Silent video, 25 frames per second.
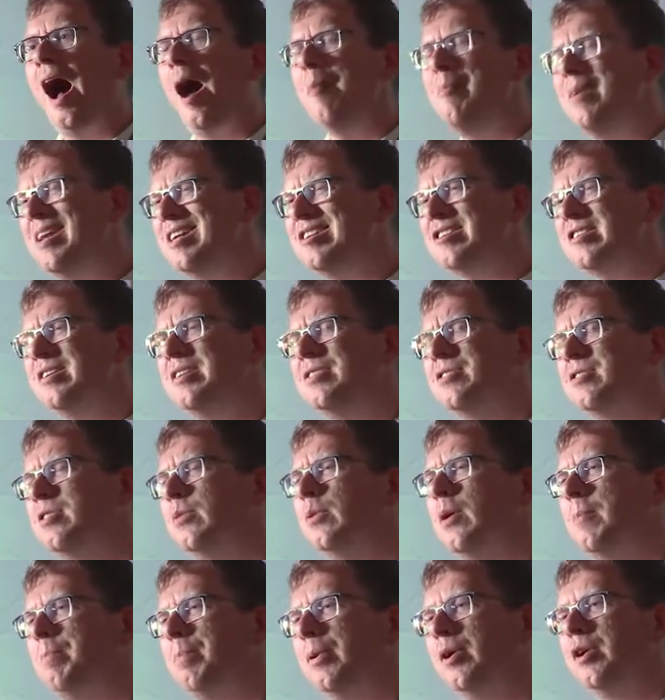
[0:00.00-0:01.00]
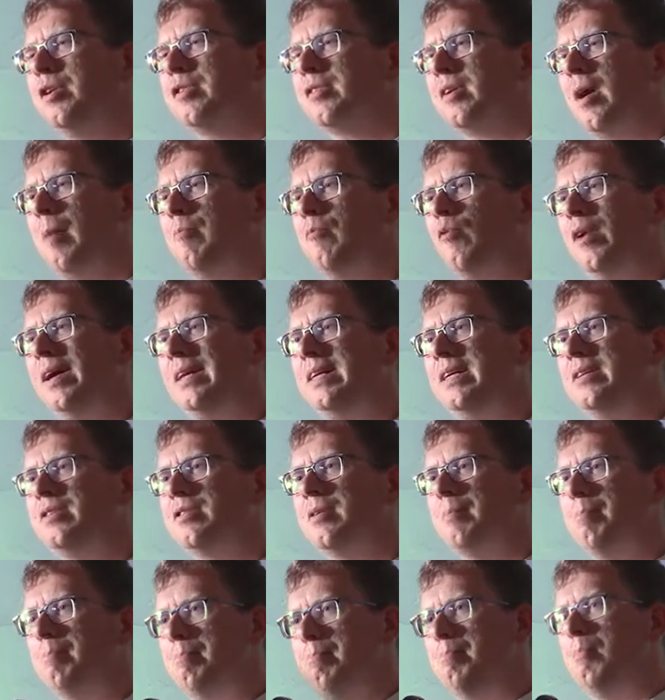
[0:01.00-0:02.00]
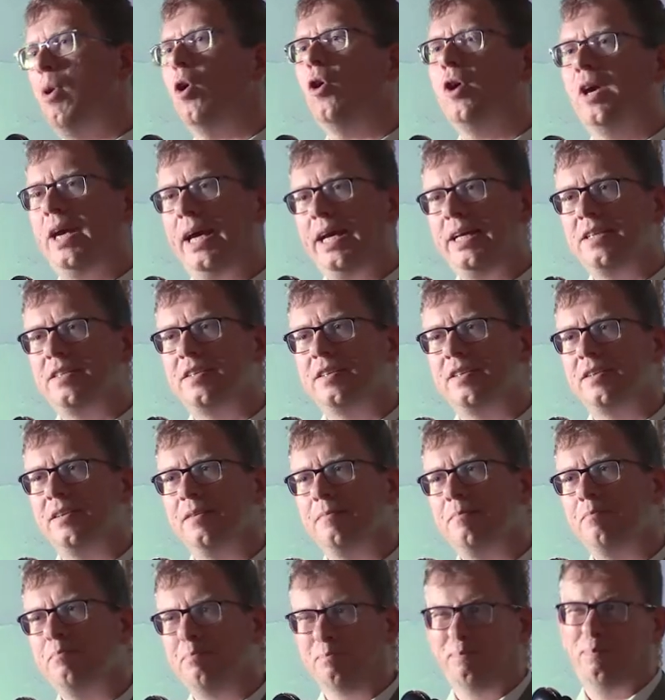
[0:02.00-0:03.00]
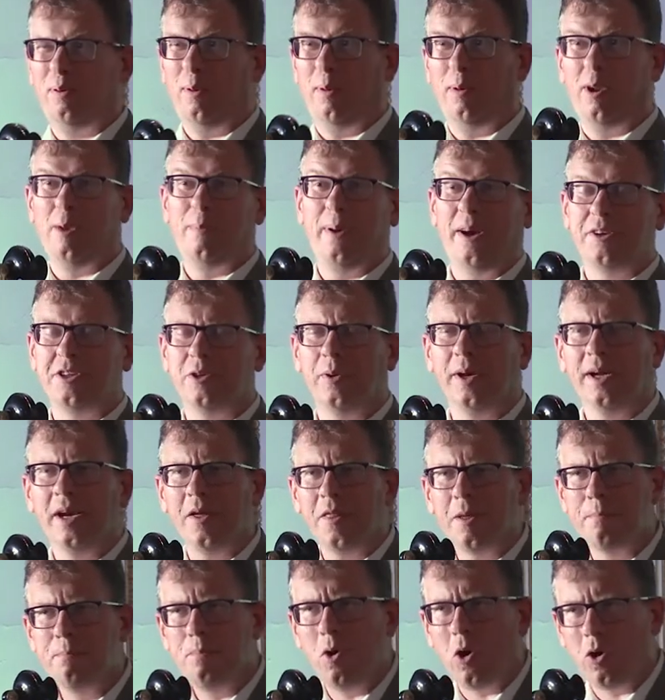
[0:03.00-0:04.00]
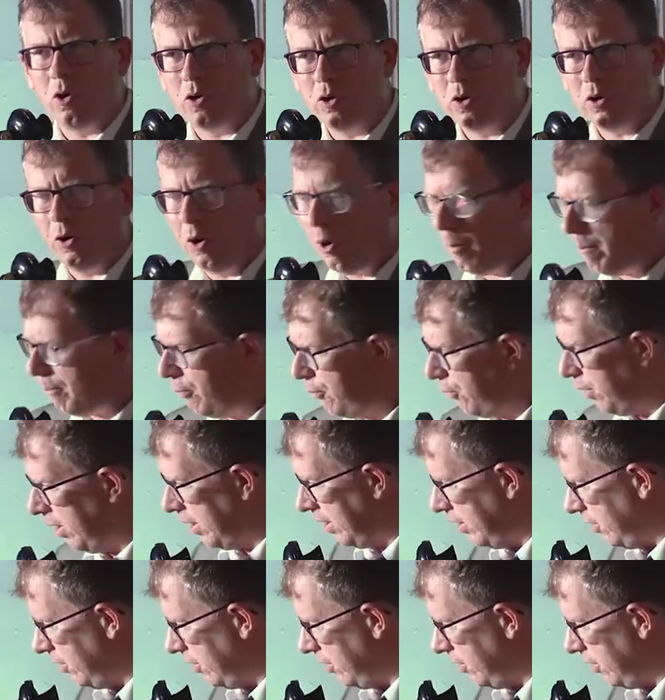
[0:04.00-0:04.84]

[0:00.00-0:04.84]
I'm listening to it because I'm ready to mock it, probably by doing another mock opera